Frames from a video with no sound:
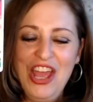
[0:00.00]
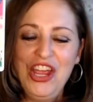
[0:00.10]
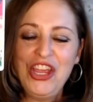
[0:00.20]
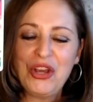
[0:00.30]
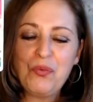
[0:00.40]

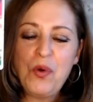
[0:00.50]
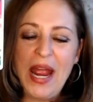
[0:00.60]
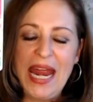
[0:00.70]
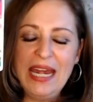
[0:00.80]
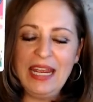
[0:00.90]
you're
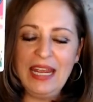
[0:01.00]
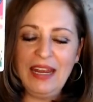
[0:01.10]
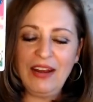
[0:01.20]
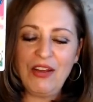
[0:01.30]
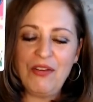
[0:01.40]

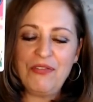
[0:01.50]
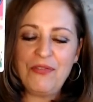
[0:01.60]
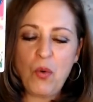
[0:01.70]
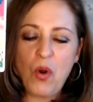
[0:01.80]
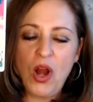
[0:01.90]
waiting
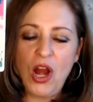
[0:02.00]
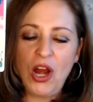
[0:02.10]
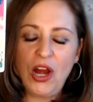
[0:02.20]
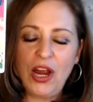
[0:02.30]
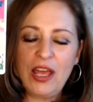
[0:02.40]

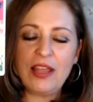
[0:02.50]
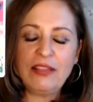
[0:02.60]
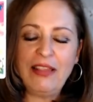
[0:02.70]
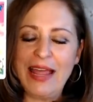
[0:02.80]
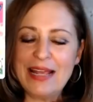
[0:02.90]
for,
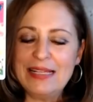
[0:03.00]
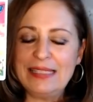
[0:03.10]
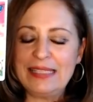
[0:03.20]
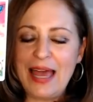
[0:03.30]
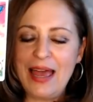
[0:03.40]
like I
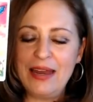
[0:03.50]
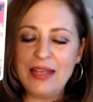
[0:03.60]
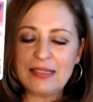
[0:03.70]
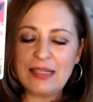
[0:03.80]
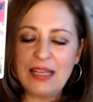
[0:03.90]
said,
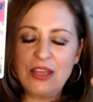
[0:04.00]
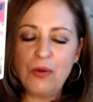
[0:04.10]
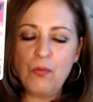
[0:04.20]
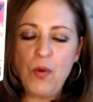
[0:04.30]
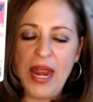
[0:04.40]
it's like
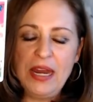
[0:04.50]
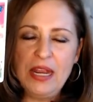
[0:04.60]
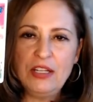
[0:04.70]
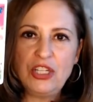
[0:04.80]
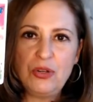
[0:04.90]
you're
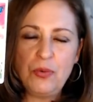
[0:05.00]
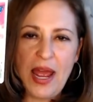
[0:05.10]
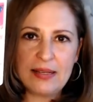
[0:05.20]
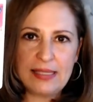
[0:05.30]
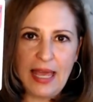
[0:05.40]
waiting to
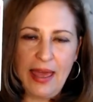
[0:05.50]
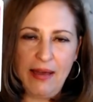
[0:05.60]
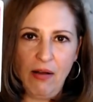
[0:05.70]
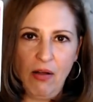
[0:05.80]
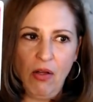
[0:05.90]

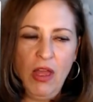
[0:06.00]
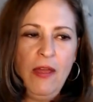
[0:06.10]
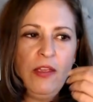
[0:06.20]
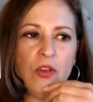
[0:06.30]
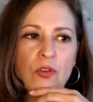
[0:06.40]
exhale.
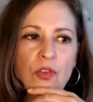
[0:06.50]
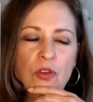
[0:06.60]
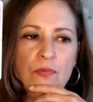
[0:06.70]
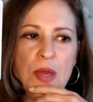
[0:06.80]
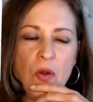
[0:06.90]
You,
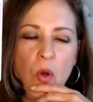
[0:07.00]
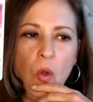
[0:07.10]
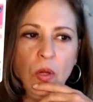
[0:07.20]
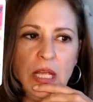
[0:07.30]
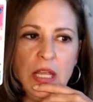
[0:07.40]
you've been
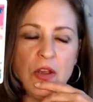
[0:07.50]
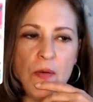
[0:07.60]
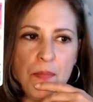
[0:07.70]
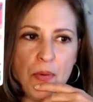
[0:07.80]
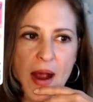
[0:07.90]
holding your
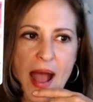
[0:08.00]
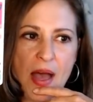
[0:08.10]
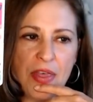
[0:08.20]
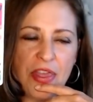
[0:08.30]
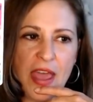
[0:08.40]

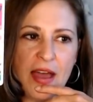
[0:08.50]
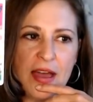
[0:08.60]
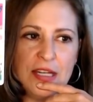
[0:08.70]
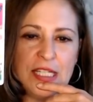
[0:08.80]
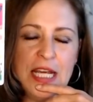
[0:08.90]
breath
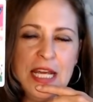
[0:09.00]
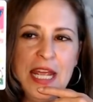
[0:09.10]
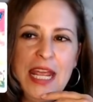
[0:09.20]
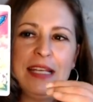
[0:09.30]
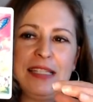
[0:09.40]
and
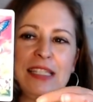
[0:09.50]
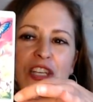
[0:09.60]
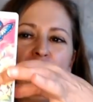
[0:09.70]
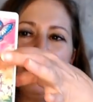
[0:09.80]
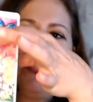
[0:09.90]
it's
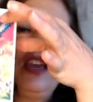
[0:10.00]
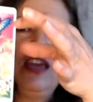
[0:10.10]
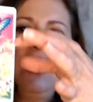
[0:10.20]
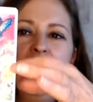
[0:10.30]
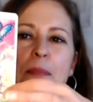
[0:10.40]
you're
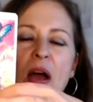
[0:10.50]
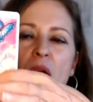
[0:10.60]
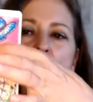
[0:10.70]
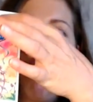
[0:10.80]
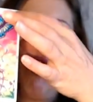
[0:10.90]
thinking
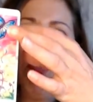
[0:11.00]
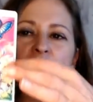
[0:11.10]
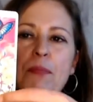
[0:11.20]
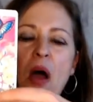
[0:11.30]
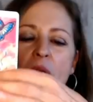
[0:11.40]
about all
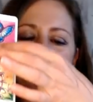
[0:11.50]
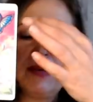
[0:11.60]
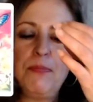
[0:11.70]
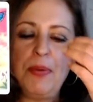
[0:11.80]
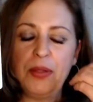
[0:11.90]
the
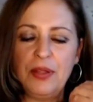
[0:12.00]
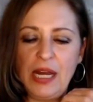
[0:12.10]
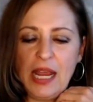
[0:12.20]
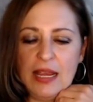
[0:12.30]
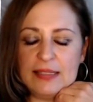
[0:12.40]

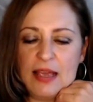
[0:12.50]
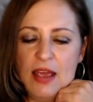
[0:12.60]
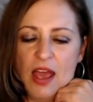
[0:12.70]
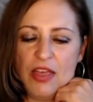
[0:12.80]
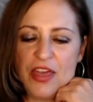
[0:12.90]
possibilities
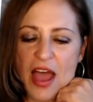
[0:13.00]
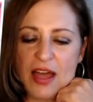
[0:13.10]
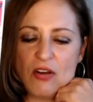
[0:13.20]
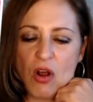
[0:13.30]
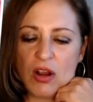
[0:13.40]

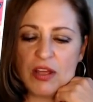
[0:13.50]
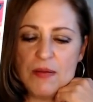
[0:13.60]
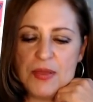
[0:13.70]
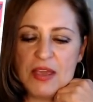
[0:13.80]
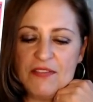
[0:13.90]
that are going to
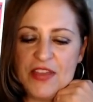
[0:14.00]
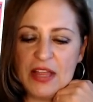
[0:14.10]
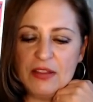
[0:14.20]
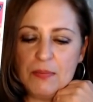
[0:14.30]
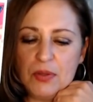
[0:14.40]
be
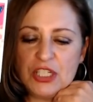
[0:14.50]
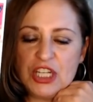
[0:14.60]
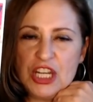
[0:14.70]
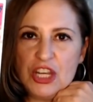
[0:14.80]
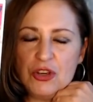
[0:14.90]
available
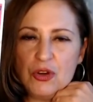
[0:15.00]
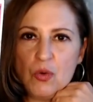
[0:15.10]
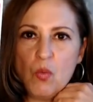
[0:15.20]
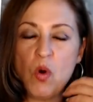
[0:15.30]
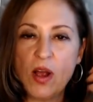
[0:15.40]
to you
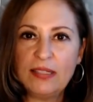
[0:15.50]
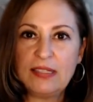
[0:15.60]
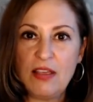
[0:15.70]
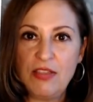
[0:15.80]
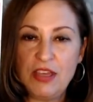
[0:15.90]
once
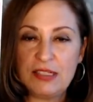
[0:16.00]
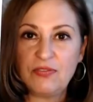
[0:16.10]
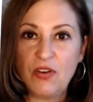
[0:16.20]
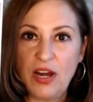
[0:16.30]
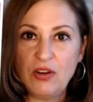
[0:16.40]
this
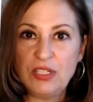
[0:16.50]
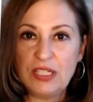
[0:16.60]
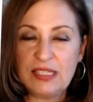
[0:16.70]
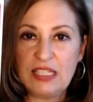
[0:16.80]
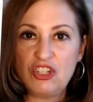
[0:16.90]
final
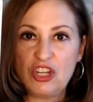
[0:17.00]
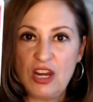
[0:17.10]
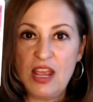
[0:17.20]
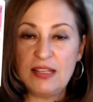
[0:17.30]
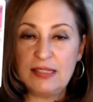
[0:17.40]

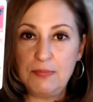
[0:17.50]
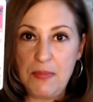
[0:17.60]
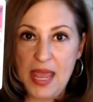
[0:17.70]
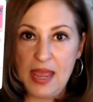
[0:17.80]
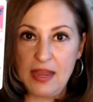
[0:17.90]
decision is
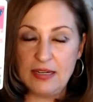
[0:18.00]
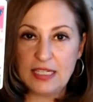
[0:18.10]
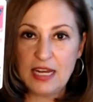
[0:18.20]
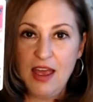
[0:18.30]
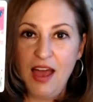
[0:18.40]
made.
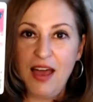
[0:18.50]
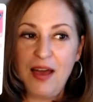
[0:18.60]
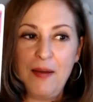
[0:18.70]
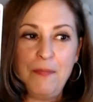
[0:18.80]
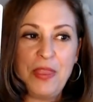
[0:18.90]

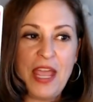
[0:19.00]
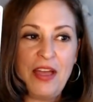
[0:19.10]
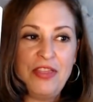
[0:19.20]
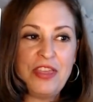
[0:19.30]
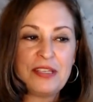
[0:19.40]
Um,
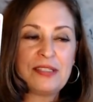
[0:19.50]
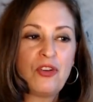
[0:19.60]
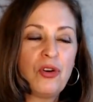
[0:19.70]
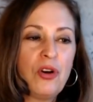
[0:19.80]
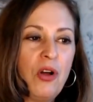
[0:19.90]
and this
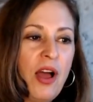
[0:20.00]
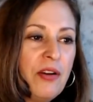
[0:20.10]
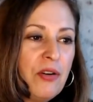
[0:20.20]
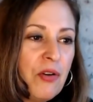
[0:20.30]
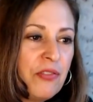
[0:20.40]
girl, I
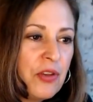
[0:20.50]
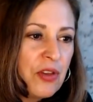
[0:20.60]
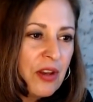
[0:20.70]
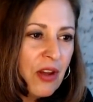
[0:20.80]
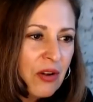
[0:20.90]
don't know if you
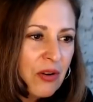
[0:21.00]
can, oh,